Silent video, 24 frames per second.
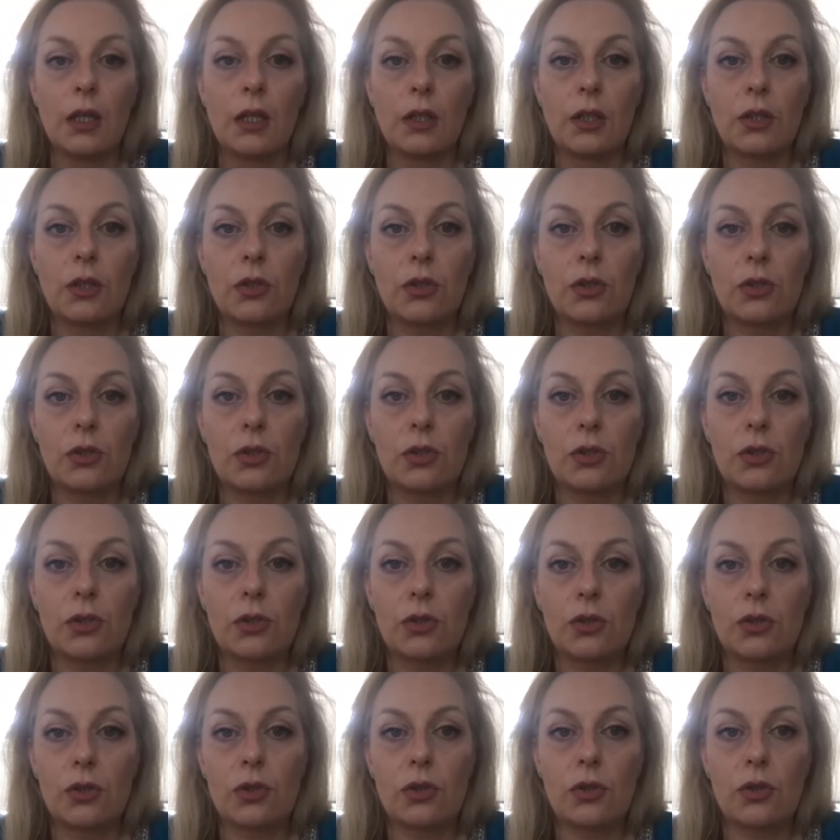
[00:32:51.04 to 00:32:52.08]

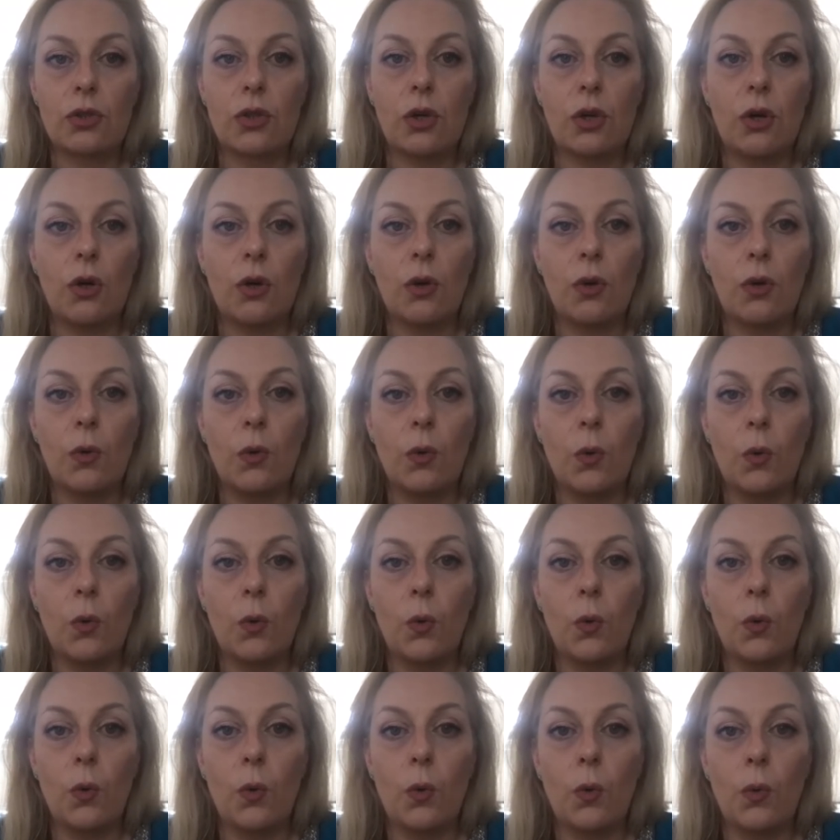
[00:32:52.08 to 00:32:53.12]

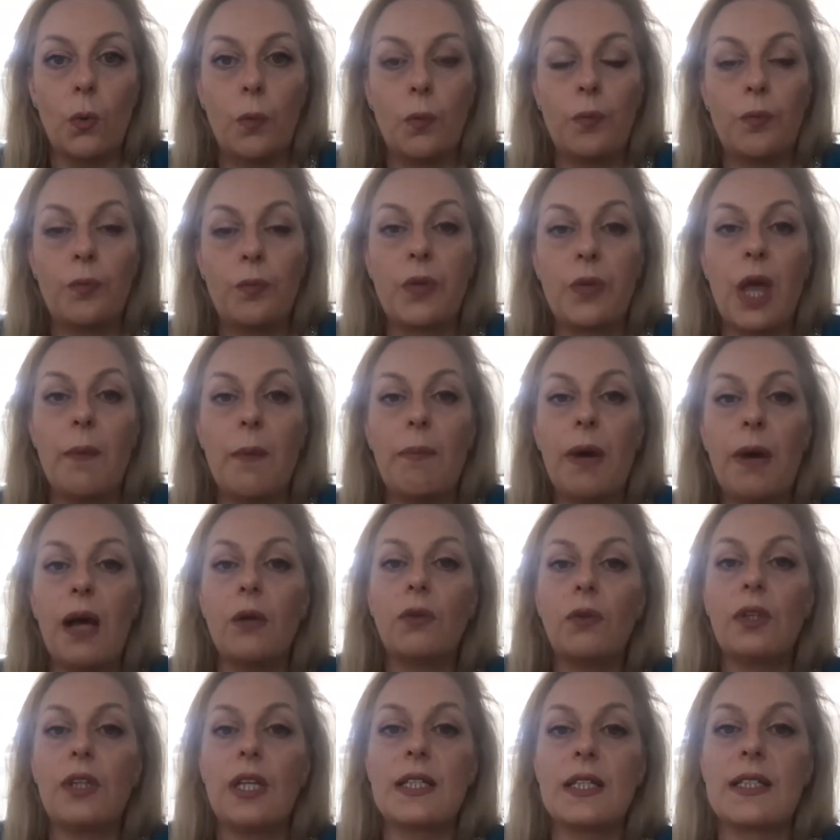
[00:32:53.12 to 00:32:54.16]
So
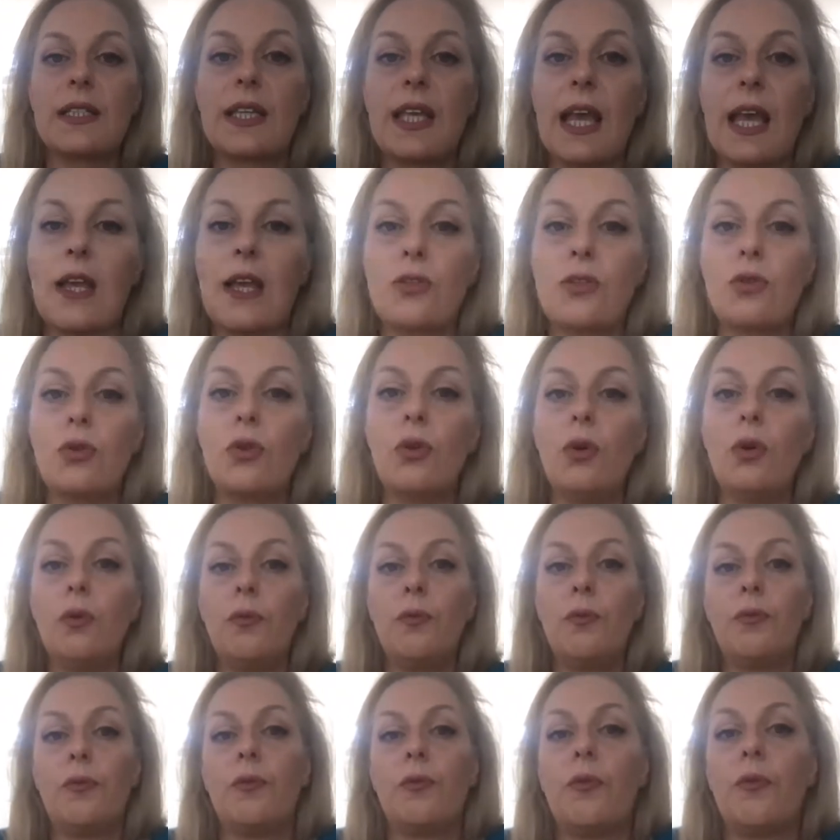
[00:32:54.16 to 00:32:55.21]
about the schedule
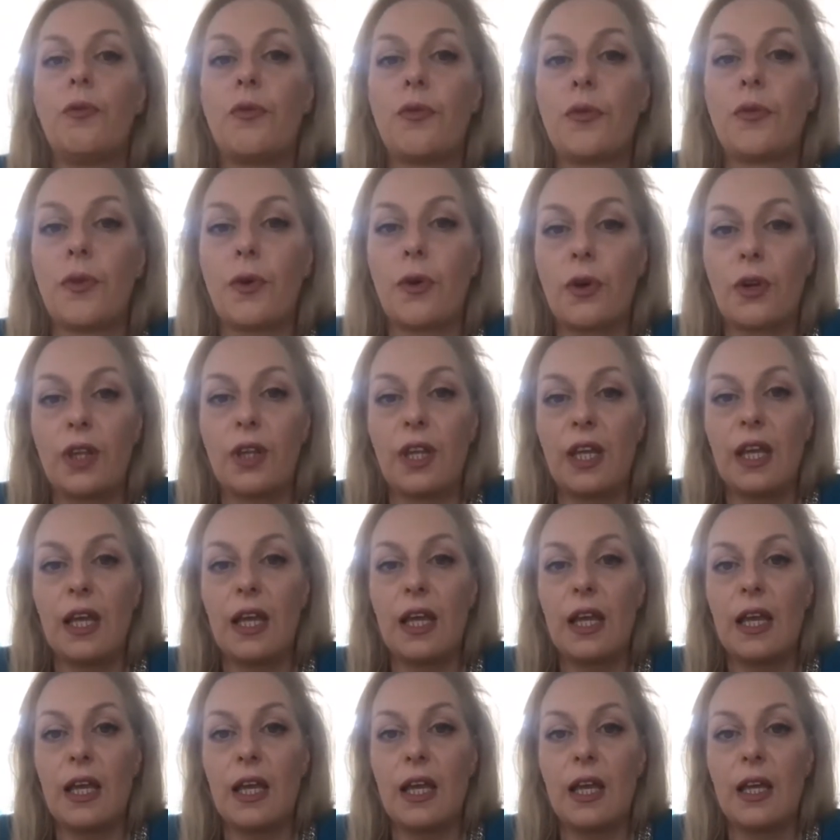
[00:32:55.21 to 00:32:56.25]
for
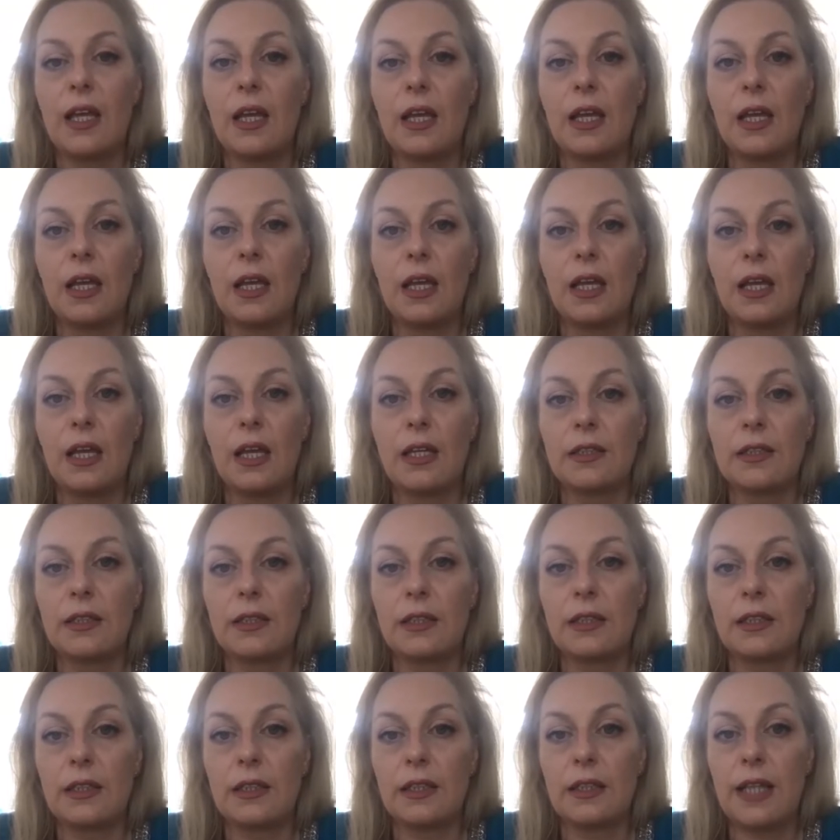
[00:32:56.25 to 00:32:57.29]
the
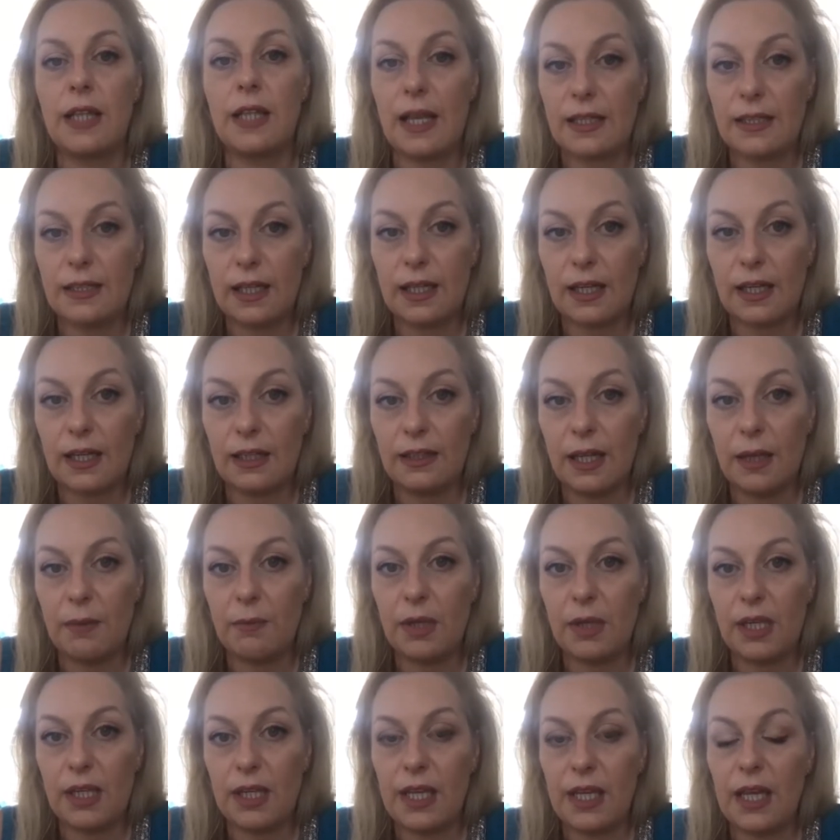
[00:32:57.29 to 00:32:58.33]
next
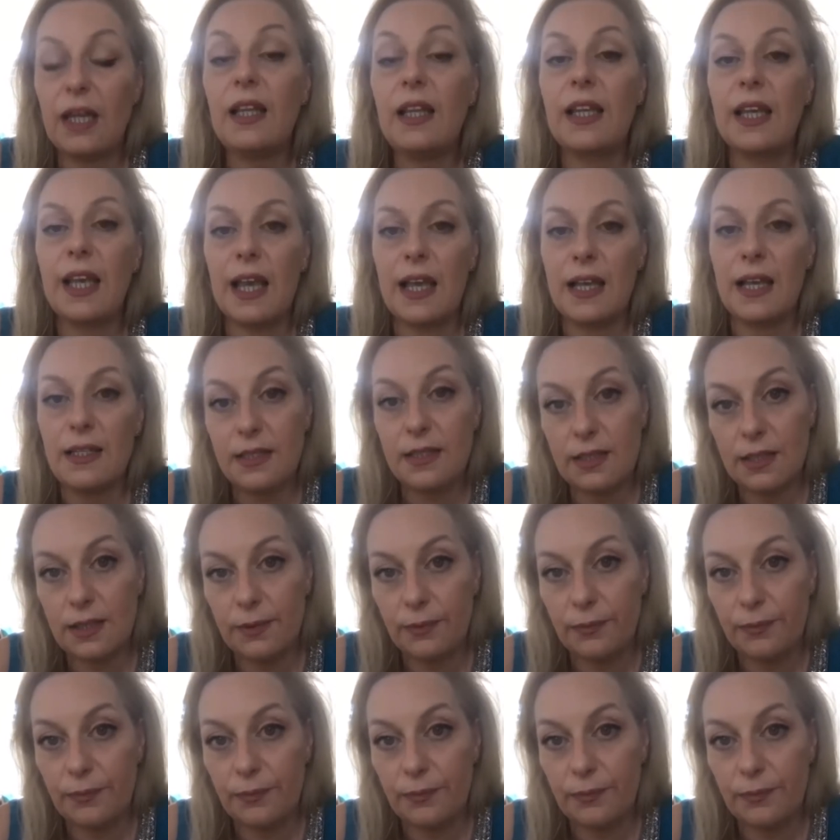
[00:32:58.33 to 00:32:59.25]
academic year, yes,